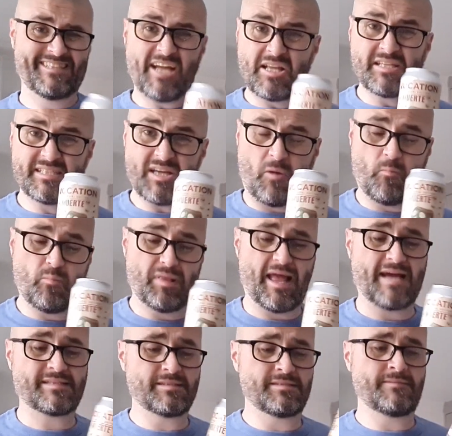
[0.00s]
Doesn't sound
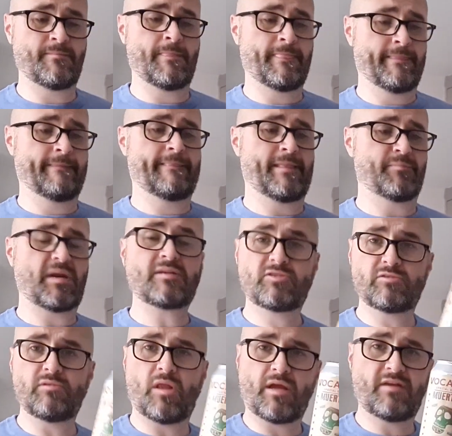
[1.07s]
pleasant, but I
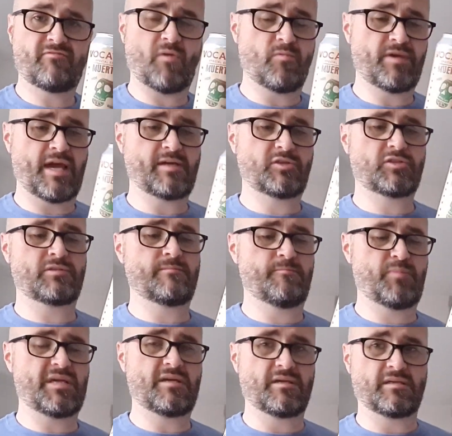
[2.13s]
do like Vocation
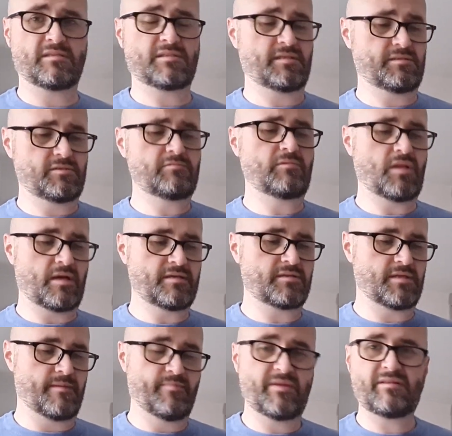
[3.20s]
beers. I do like
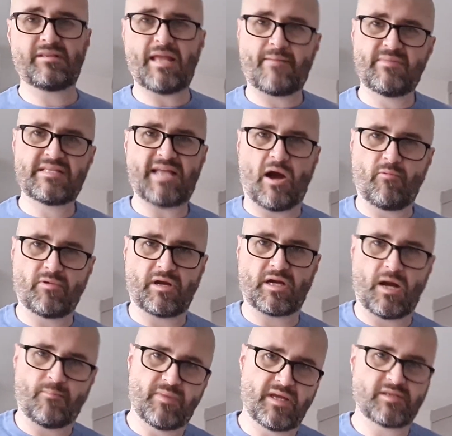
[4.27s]
them. Let me down a
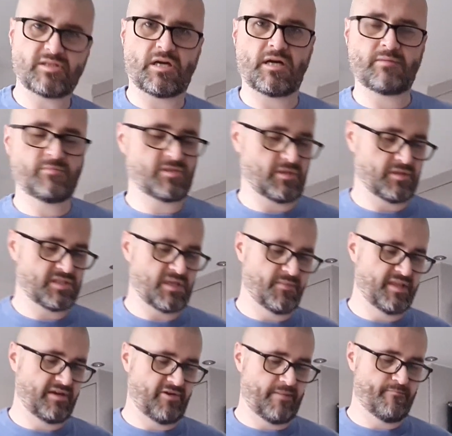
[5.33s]
couple of times on some of
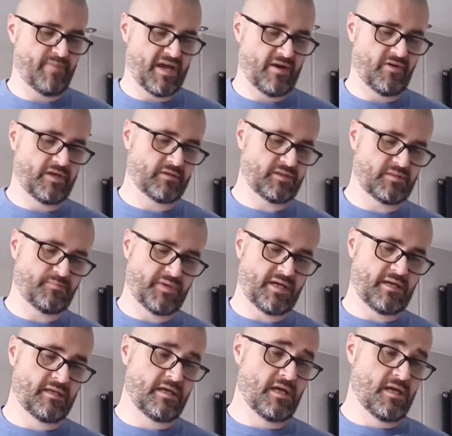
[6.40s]
their Imperials,
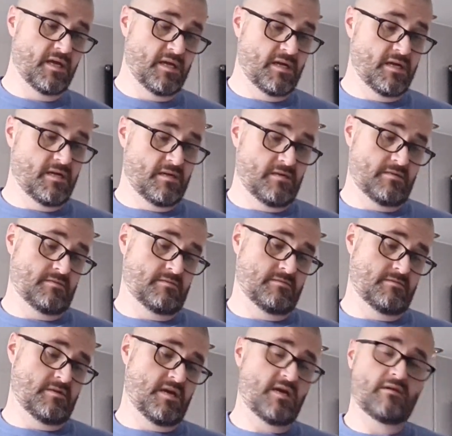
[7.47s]
but
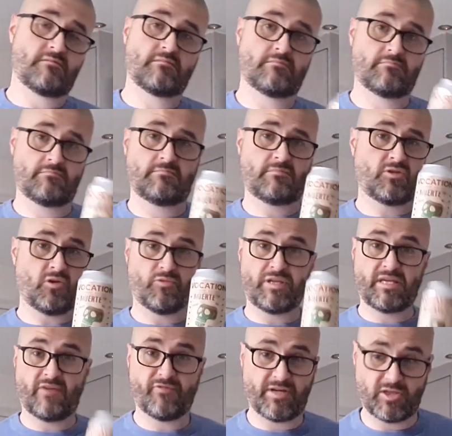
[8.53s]
thought we'd
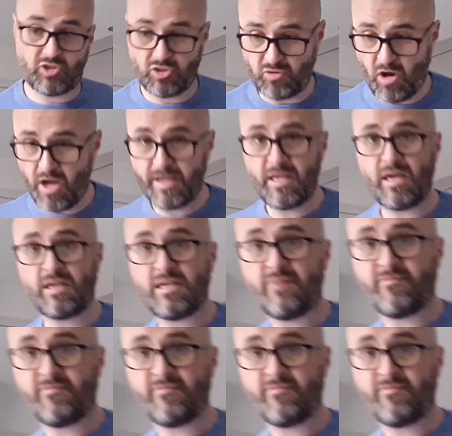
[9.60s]
give it a little try.